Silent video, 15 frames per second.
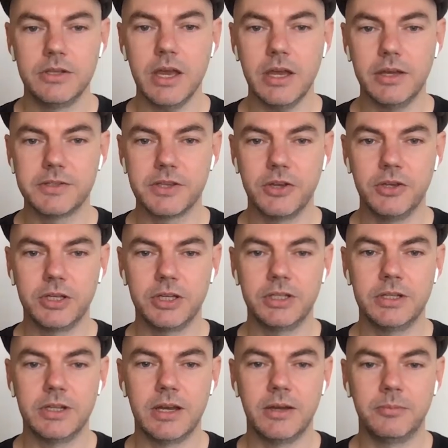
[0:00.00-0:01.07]
Yeah, so you
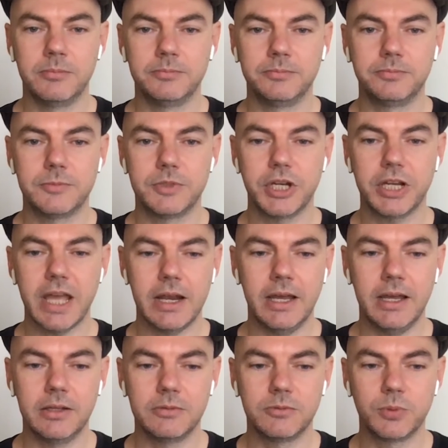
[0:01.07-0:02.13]
can check out
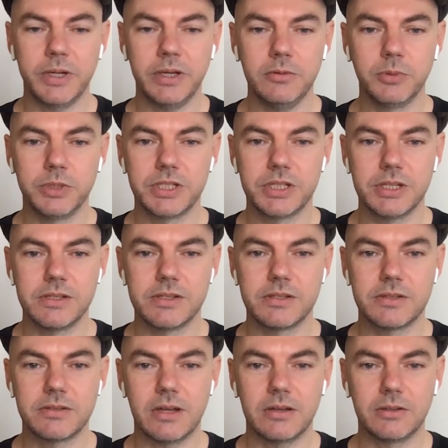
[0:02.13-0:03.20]
our Twitter, which
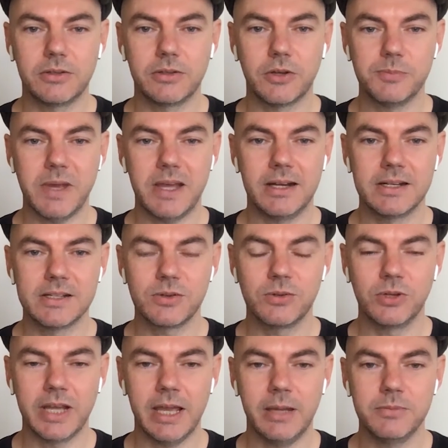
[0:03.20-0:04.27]
is
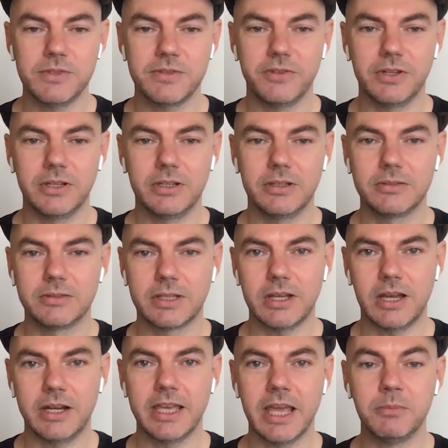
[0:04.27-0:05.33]
ghostbat_games for
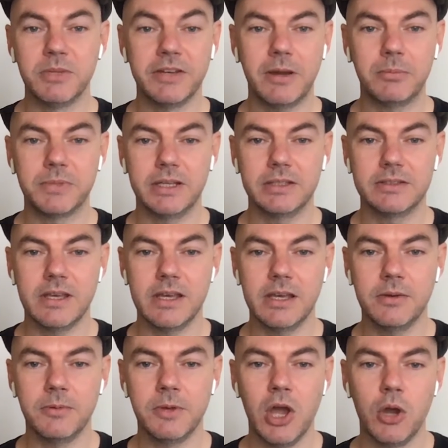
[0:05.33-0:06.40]
kind of game dev updates
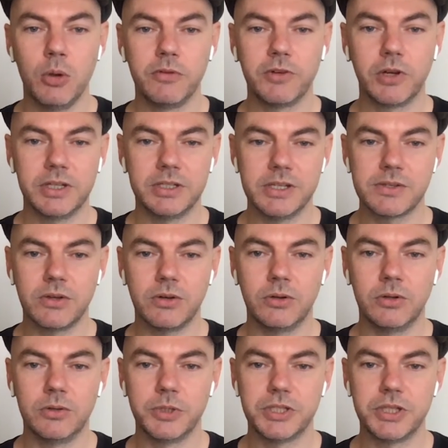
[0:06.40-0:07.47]
there. We've got a
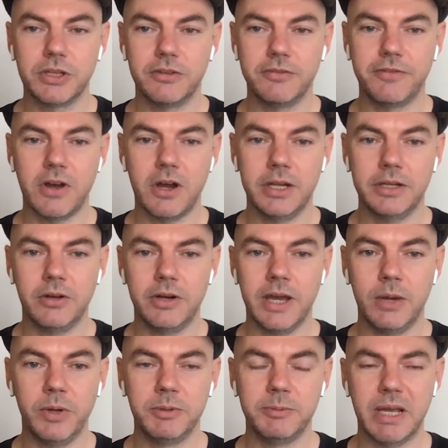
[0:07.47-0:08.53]
Discord, which you can find on
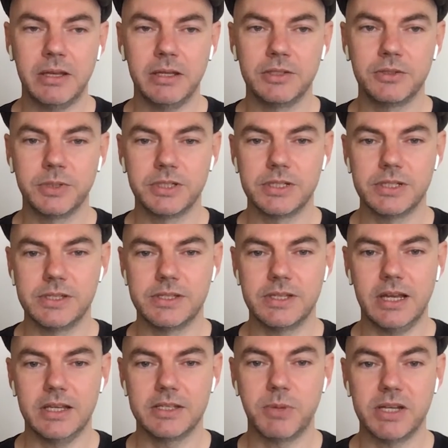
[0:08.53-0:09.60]
our webpage, which is
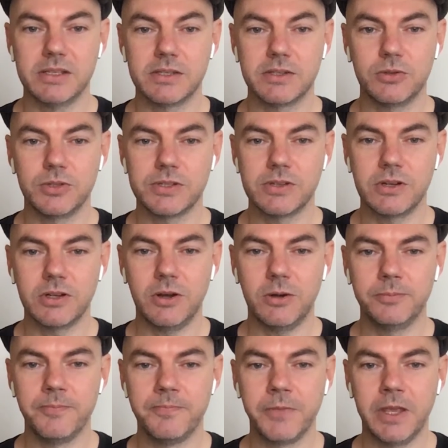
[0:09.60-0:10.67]

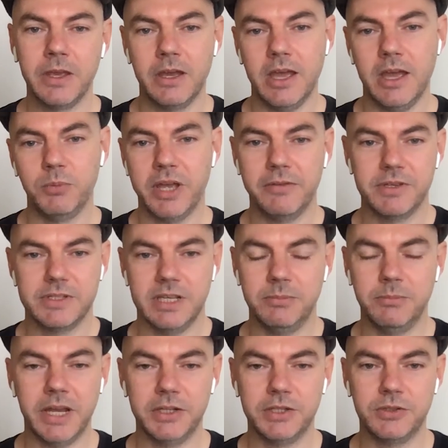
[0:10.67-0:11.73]
spiesandsoldiers.com. And we have a
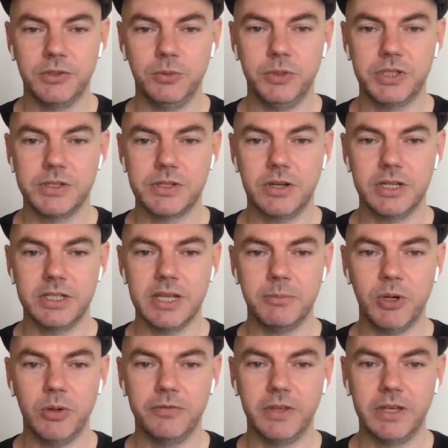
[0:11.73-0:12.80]
Steam page too, which has got a
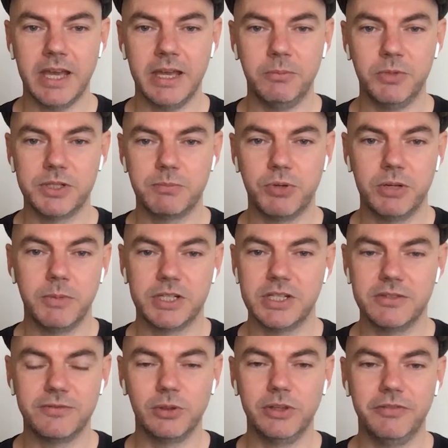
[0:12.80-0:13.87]
demo of the game, which pretty much
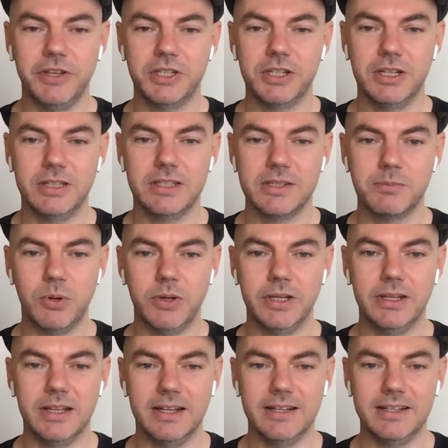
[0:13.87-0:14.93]
is fully featured at this
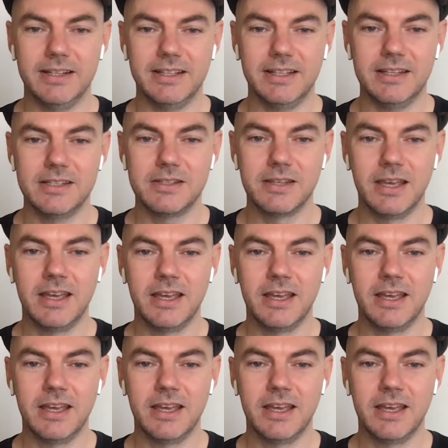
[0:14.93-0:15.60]
point. And